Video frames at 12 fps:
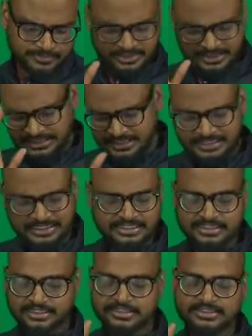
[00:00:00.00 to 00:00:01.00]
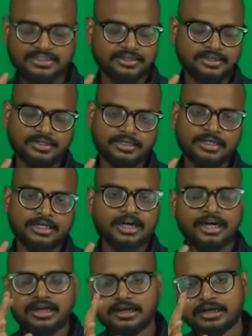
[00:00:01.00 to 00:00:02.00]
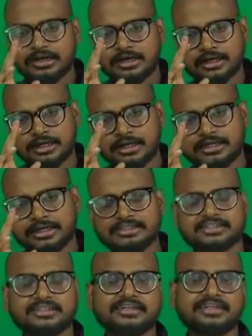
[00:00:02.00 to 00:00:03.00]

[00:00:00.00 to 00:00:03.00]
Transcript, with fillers: alkyl halides, aldehydes and